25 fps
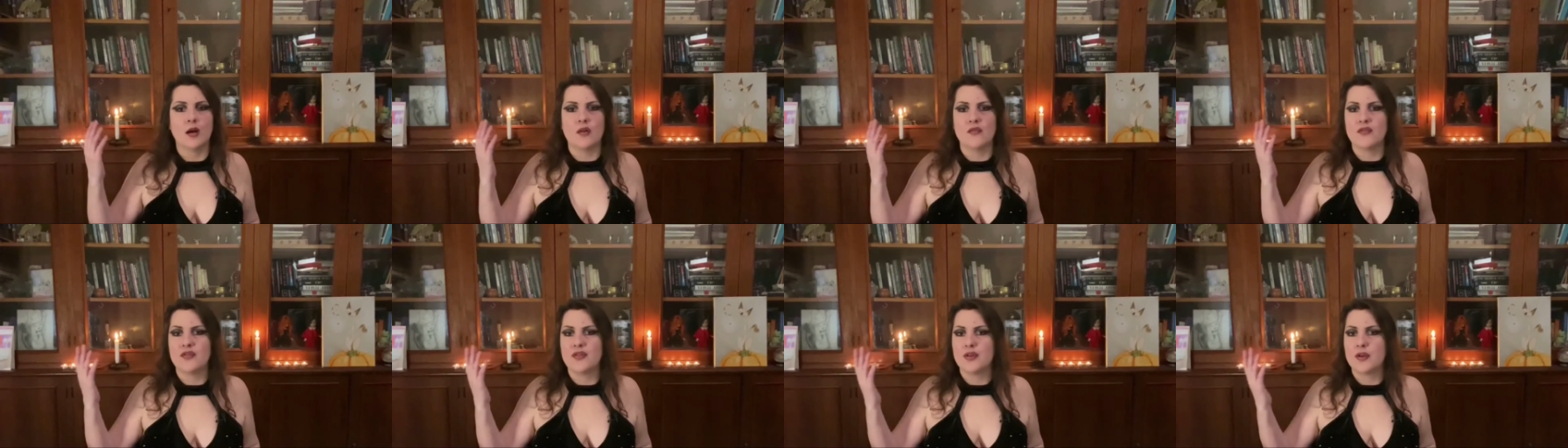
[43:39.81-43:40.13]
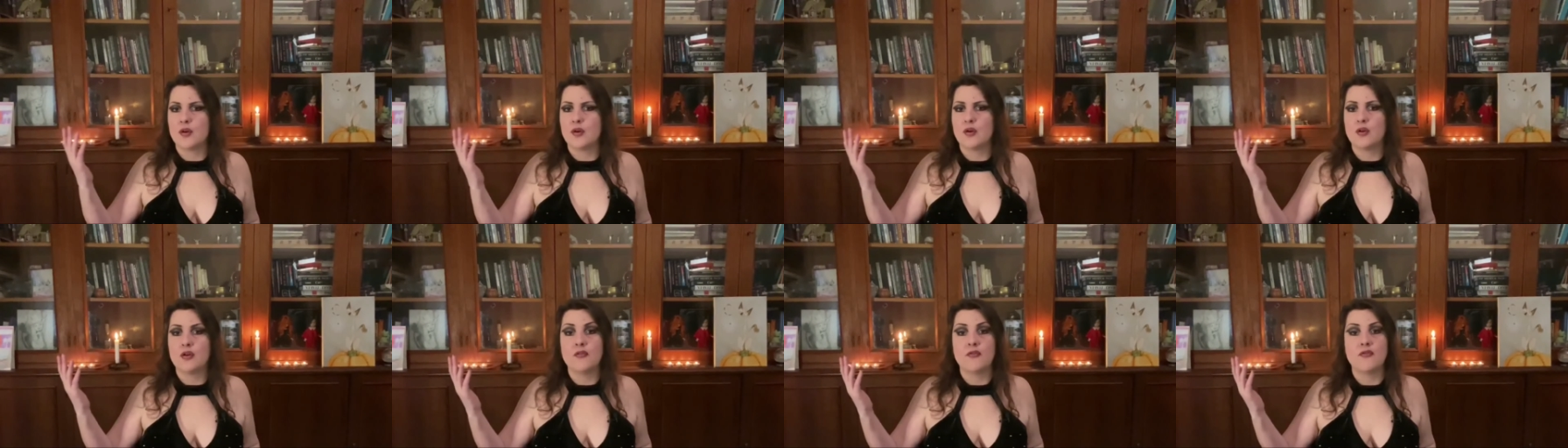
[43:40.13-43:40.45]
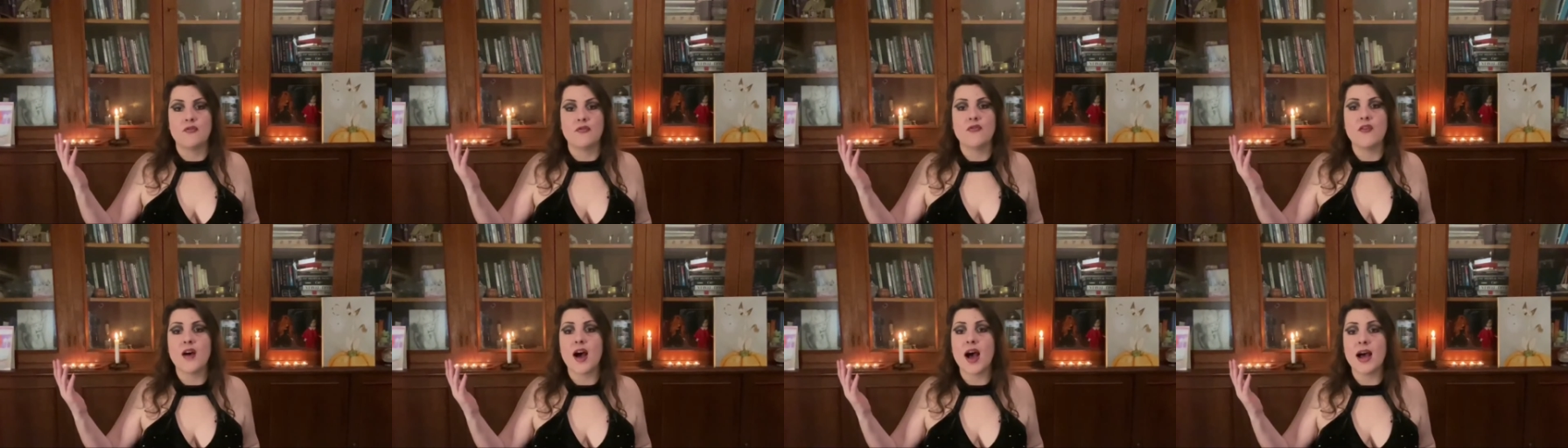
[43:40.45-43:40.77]
of the old
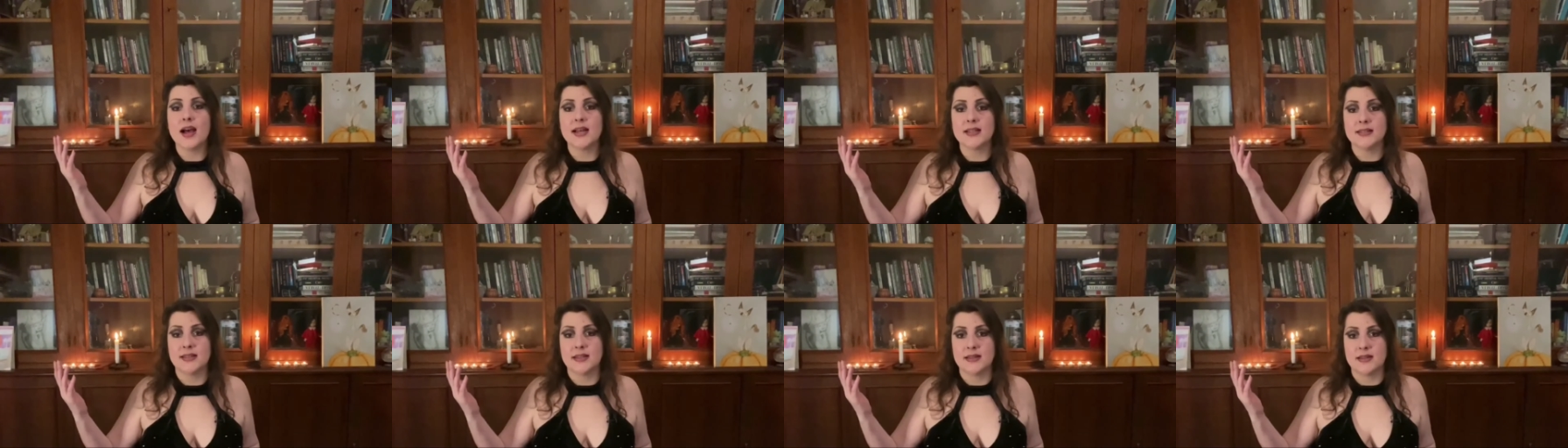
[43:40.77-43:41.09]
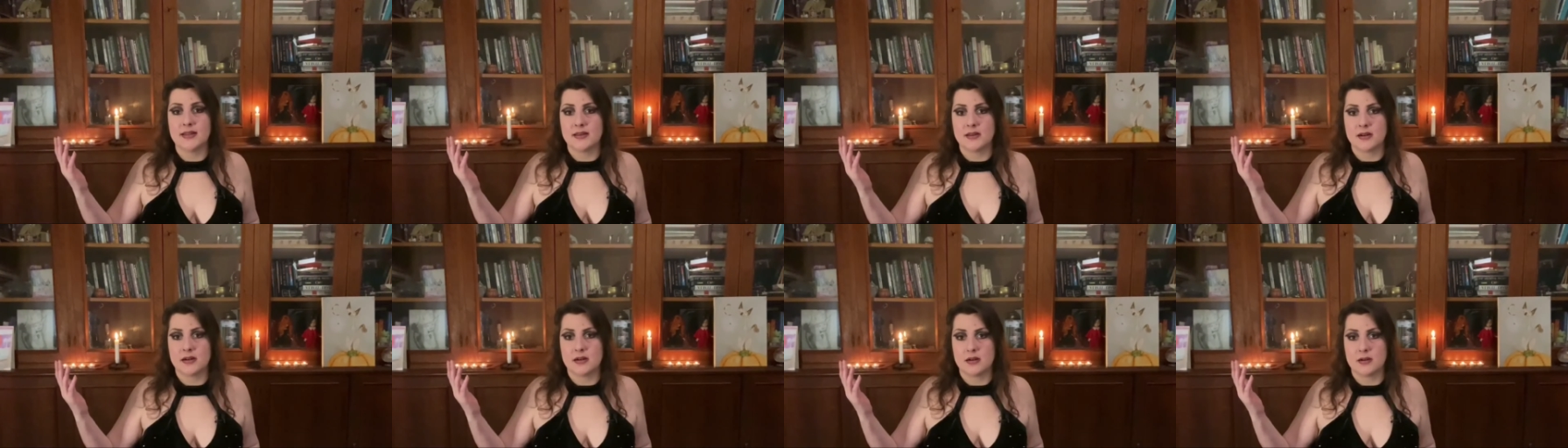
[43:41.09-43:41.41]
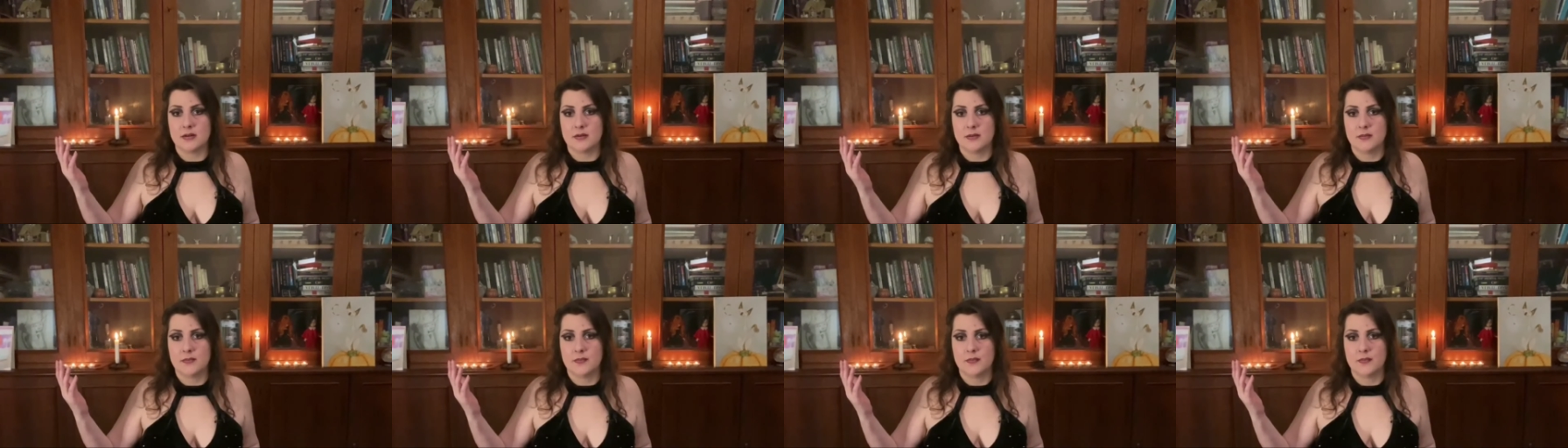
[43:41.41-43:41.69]
Father,